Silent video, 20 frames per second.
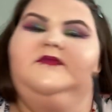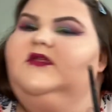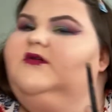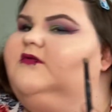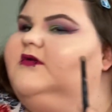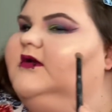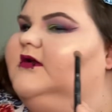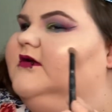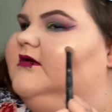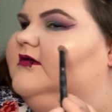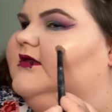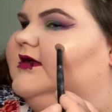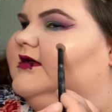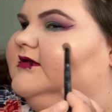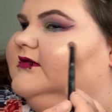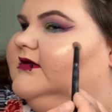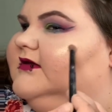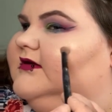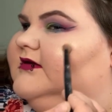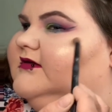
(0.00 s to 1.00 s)
I'm gonna go like
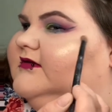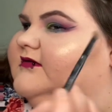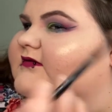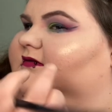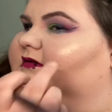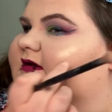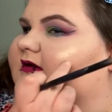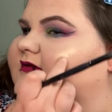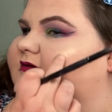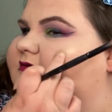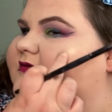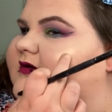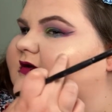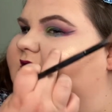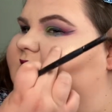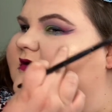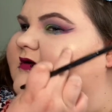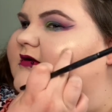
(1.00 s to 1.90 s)
this, and I'm gonna